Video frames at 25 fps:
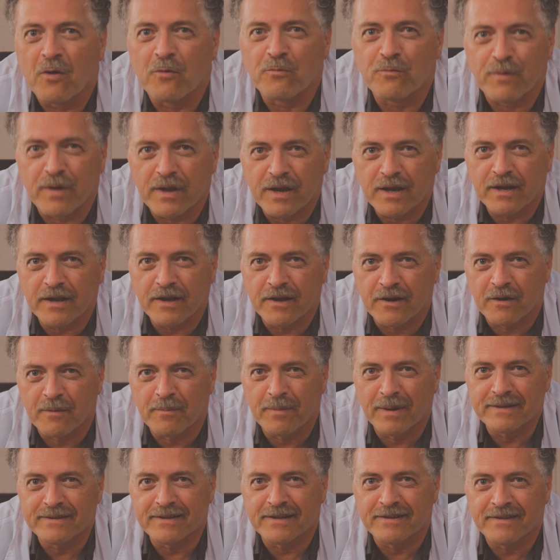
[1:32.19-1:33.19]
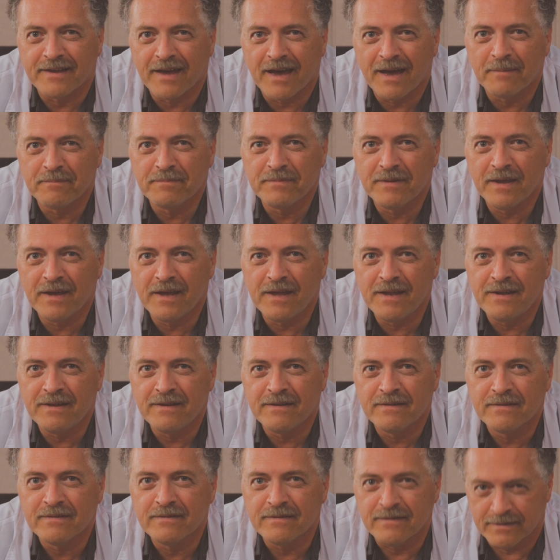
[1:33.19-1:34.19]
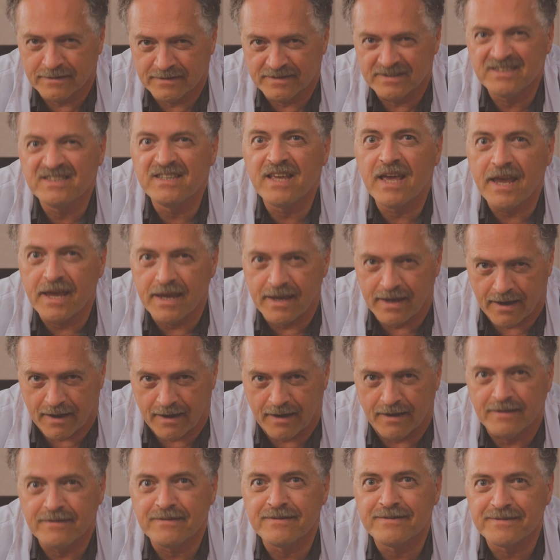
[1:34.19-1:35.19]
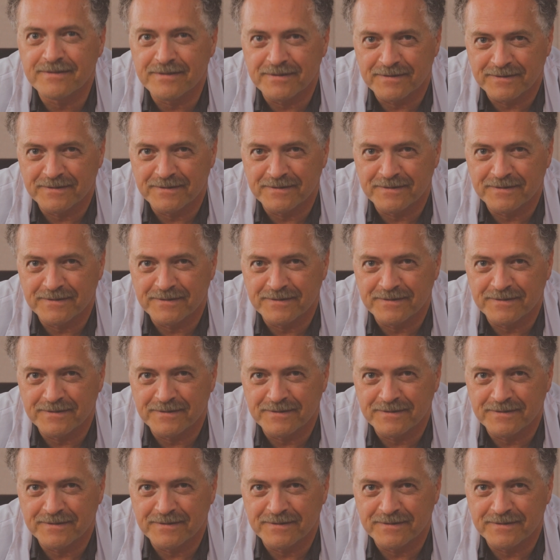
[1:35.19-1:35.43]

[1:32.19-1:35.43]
Ready to hear about the top 10? Say yes.